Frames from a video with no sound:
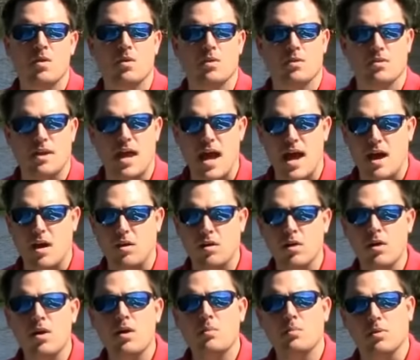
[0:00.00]
Now,
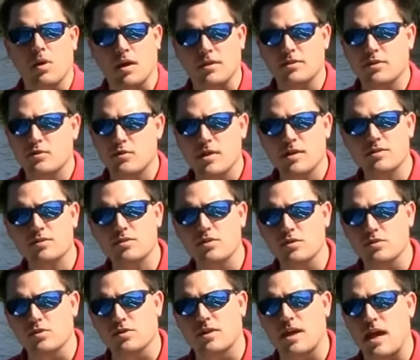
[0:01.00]
plug the
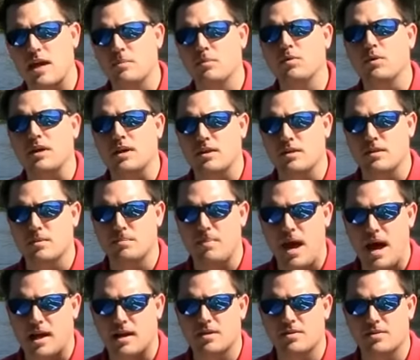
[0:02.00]
transducer cable into the
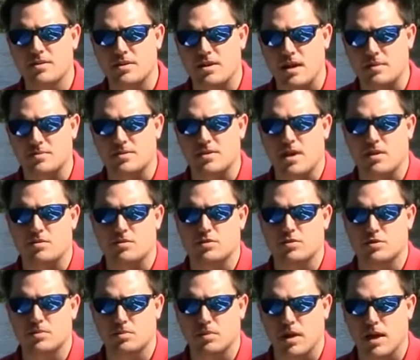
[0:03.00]
back of the depth sounder
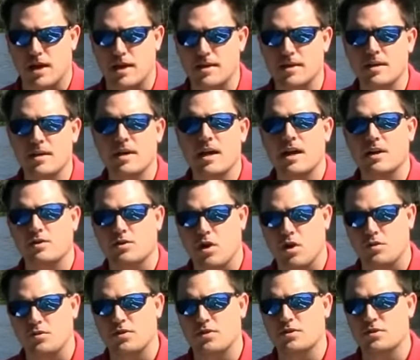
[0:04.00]
display and
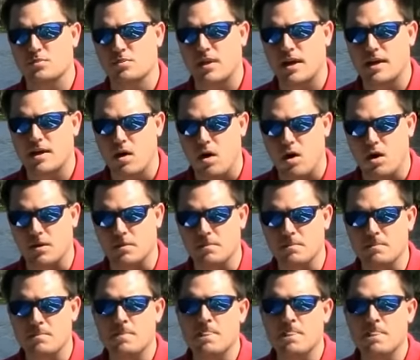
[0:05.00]
turn the display on.